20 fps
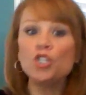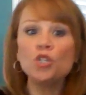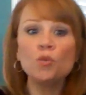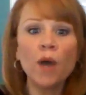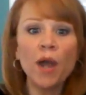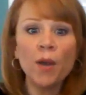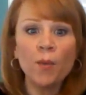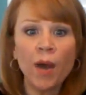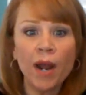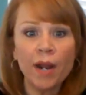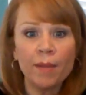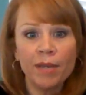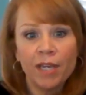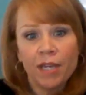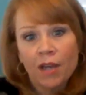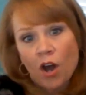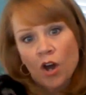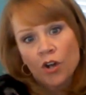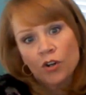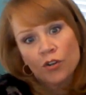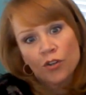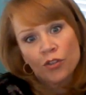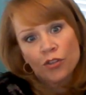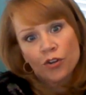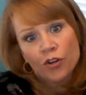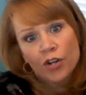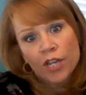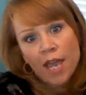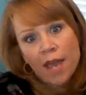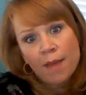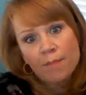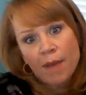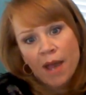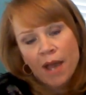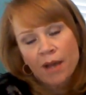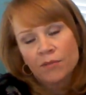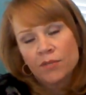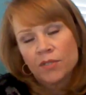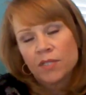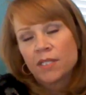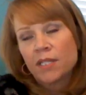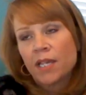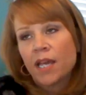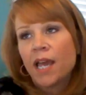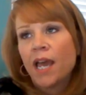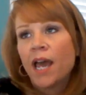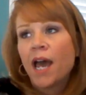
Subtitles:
I want to be 138 pounds?